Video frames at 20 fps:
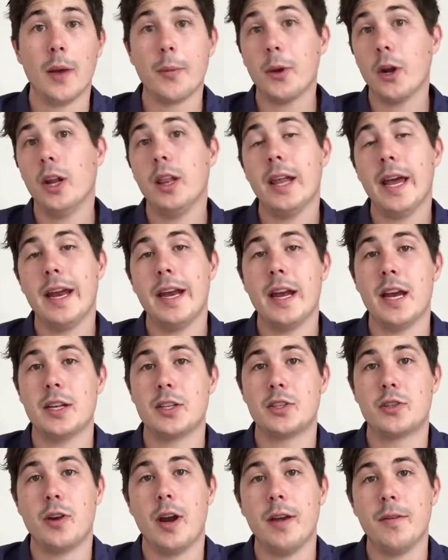I'm going to lay it
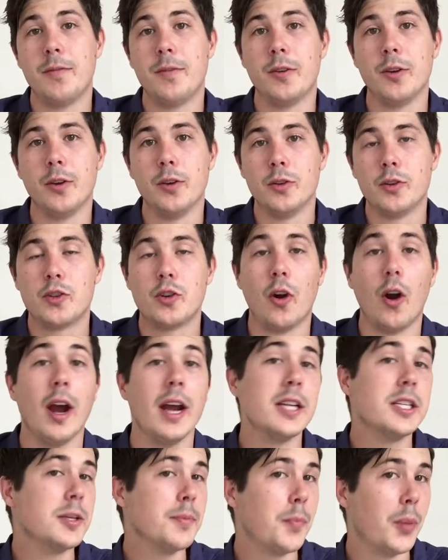out straight for you.
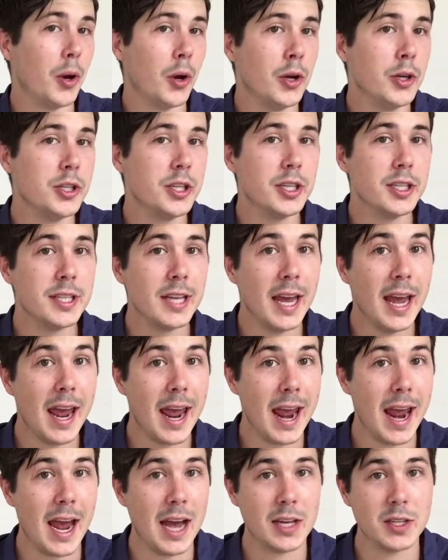Trying to purchase a
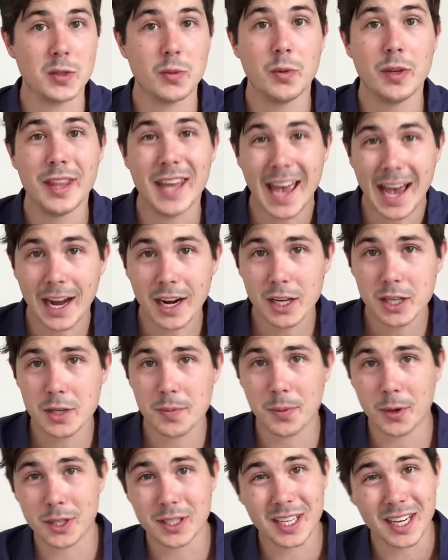house without a
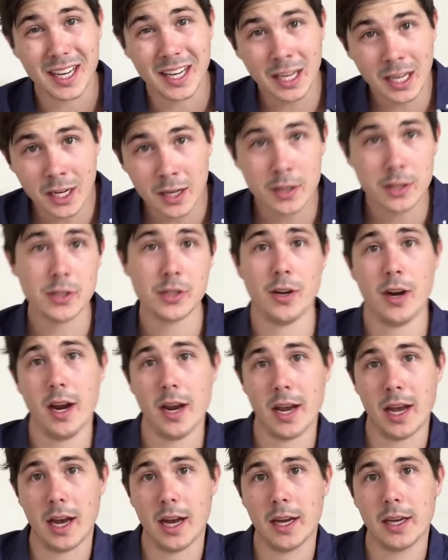deposit in
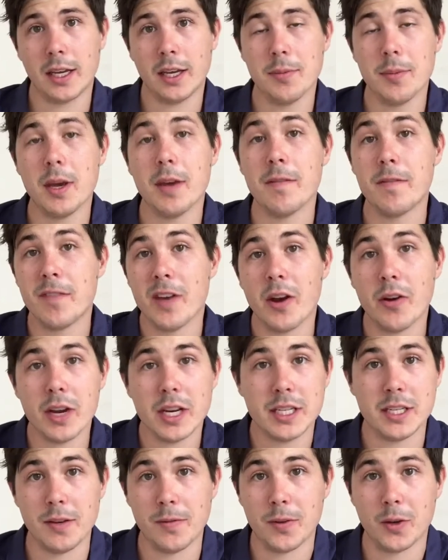Australia can be a
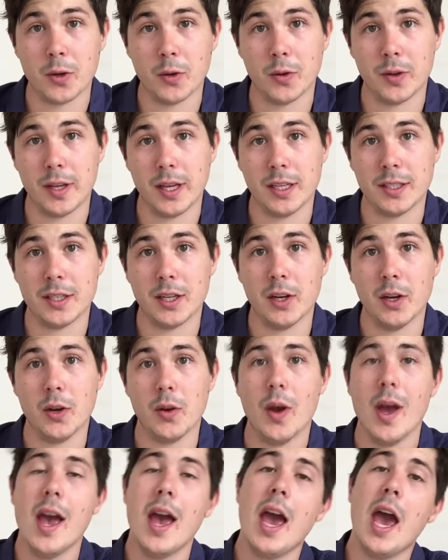very difficult thing to
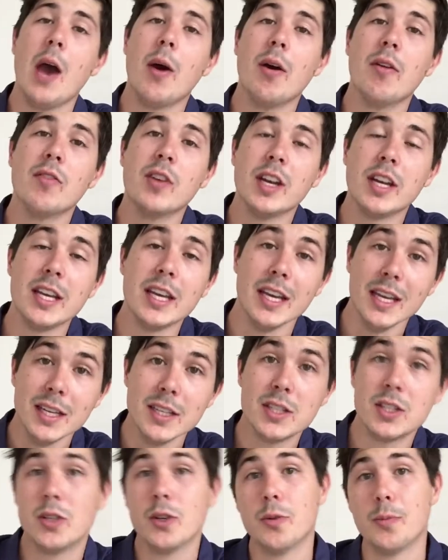do. However, it
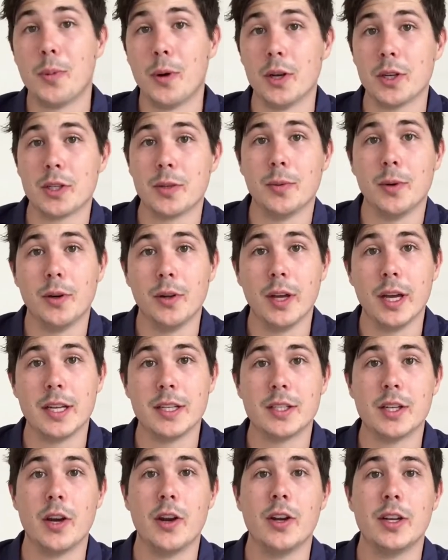is still possible.
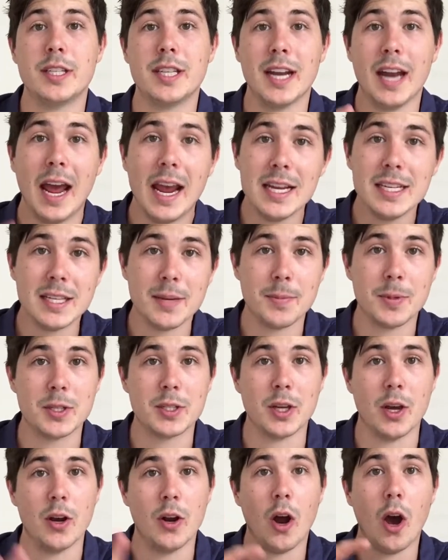And so in today's
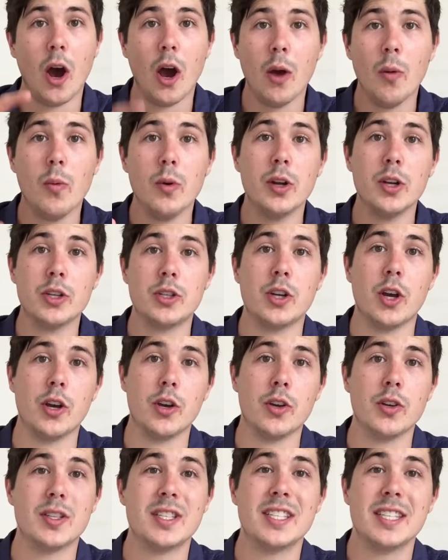episode, I want to show
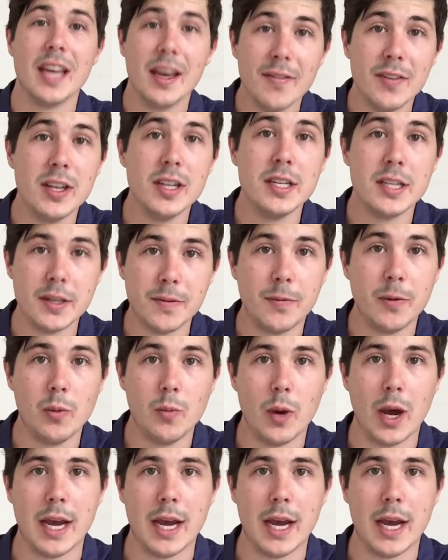you 7 different